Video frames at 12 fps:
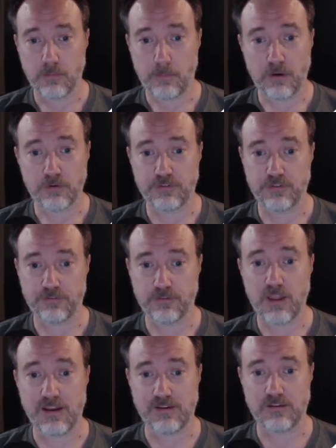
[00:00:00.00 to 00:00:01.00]
pulses of
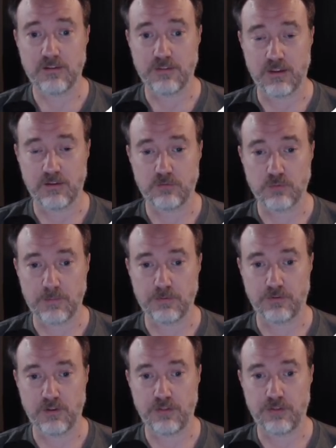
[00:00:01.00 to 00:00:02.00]
light that
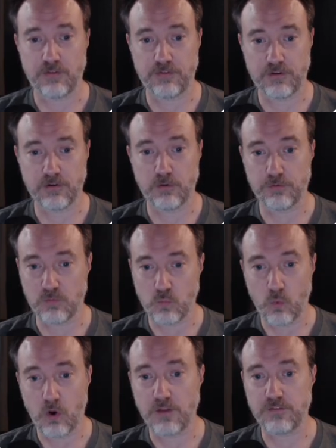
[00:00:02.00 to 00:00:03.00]
represent the zeros and
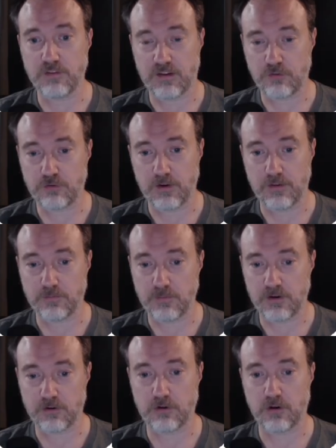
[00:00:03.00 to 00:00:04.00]
ones and get
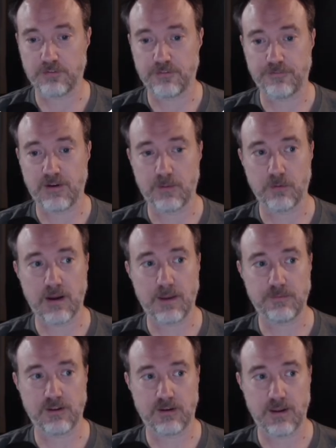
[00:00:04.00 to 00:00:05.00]
transmitted across the fiber
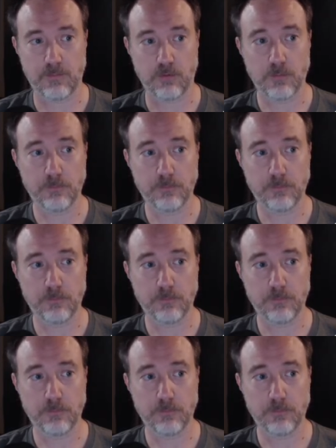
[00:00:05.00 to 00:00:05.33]
optic cable.